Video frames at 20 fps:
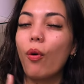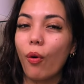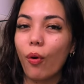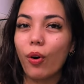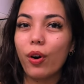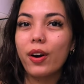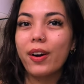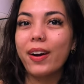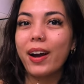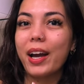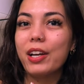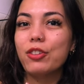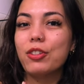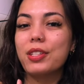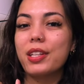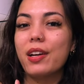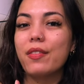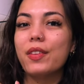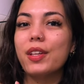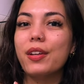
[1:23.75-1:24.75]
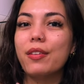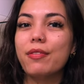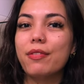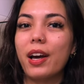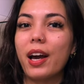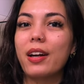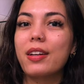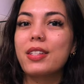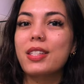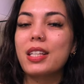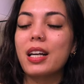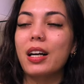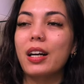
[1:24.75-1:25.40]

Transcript: or I just have the effects